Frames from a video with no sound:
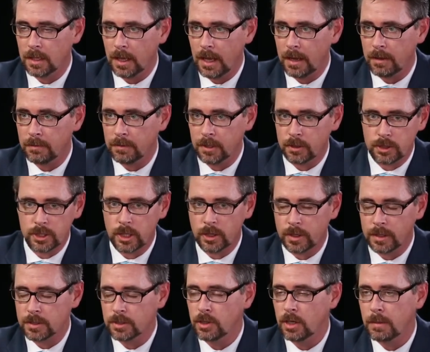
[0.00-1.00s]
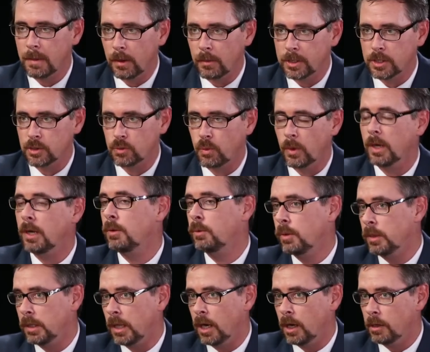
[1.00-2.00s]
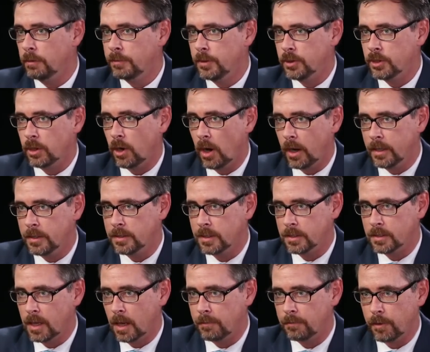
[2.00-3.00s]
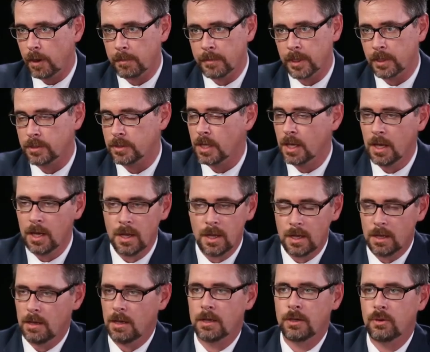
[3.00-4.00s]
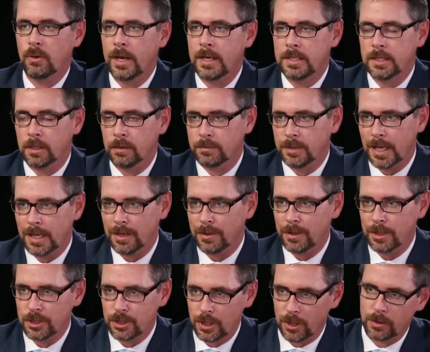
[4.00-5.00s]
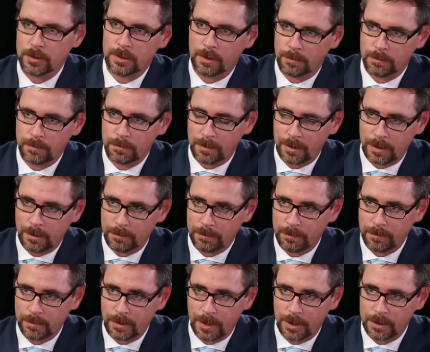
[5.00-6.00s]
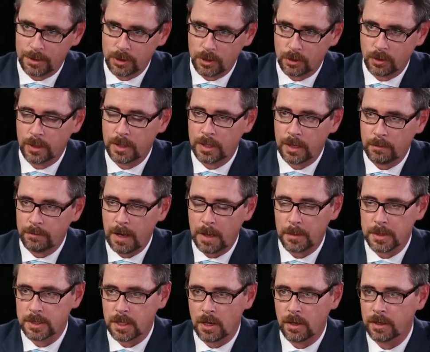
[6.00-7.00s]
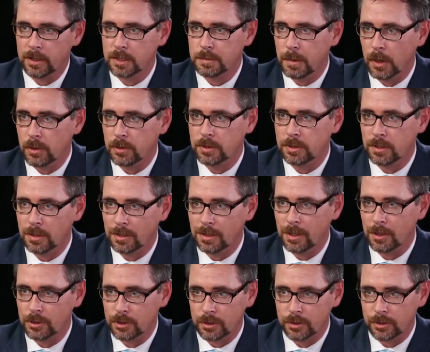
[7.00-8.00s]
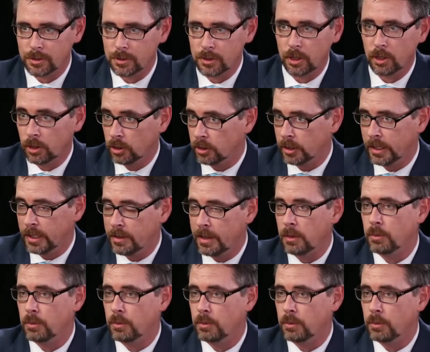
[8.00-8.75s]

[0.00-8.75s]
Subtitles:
have share concern about, which is where will our future audiences come from? There's a great deal of data that shows if children and families aren't exposed to culturals early,